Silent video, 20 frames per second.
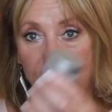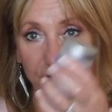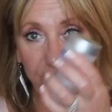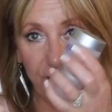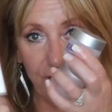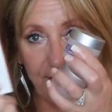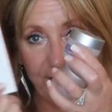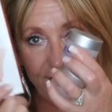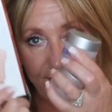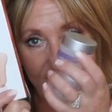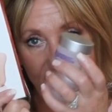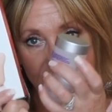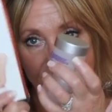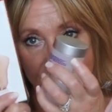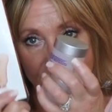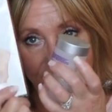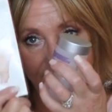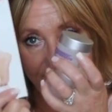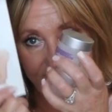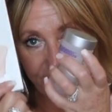she's going to
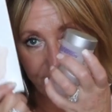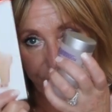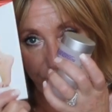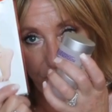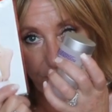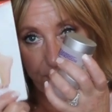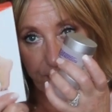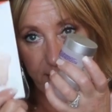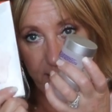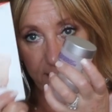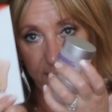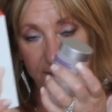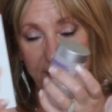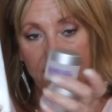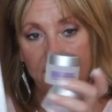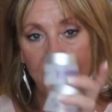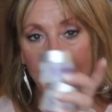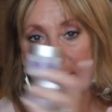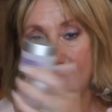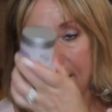send this foot peel